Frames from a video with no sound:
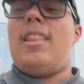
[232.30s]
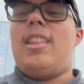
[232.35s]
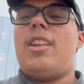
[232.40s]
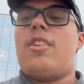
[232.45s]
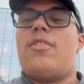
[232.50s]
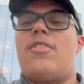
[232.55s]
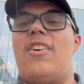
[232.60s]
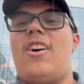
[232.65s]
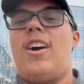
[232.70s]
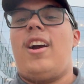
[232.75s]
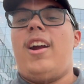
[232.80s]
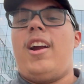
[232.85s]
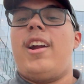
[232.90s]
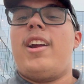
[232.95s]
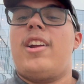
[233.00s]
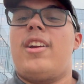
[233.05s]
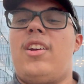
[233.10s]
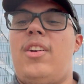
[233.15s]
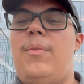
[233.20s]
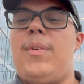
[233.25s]
it this far
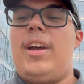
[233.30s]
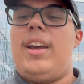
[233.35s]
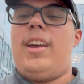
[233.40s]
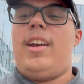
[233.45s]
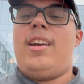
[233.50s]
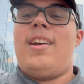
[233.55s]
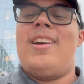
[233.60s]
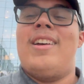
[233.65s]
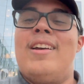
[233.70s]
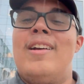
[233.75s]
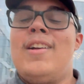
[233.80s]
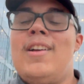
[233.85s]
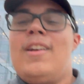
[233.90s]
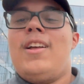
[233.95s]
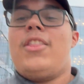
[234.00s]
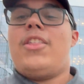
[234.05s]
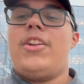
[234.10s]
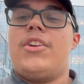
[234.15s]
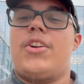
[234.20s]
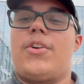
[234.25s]
on my
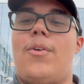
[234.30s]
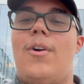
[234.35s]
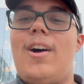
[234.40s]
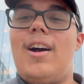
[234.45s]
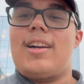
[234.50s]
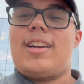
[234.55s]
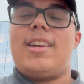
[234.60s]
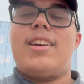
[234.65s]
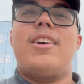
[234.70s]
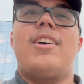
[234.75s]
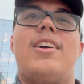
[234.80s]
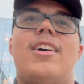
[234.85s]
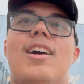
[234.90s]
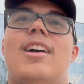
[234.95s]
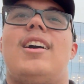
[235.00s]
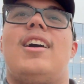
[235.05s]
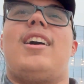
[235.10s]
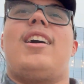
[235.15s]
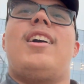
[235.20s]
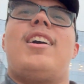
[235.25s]
thunder walk.
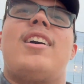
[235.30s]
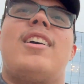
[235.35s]
Uh,